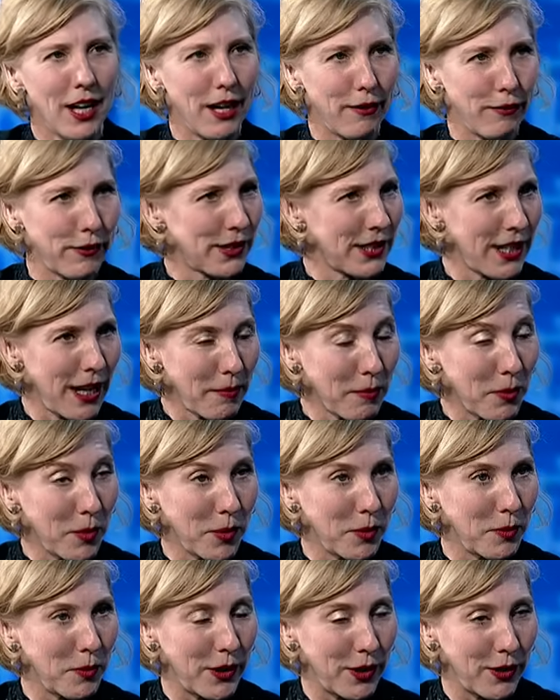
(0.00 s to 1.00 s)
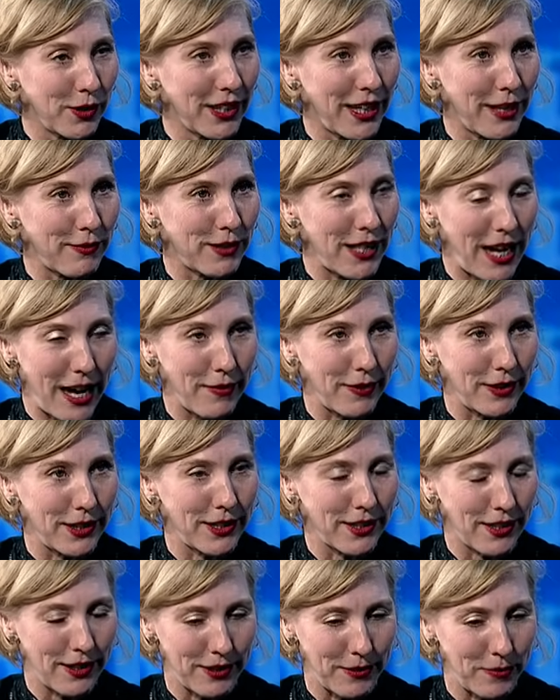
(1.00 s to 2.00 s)
for the time being, we only have David
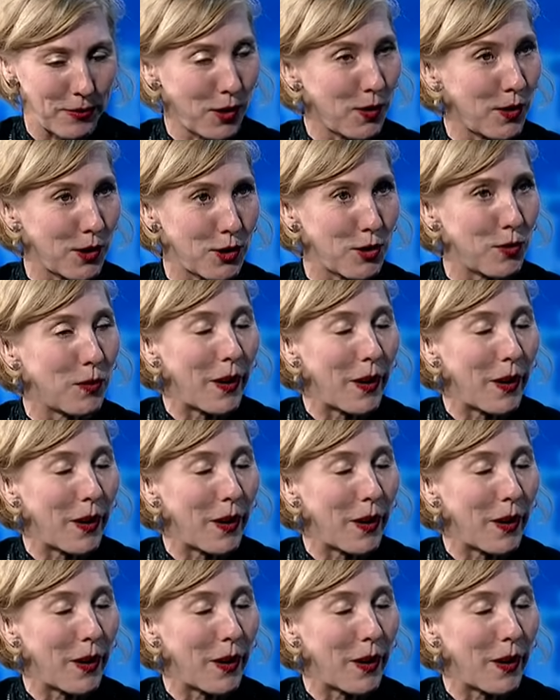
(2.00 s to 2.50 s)
because I'm not quite sure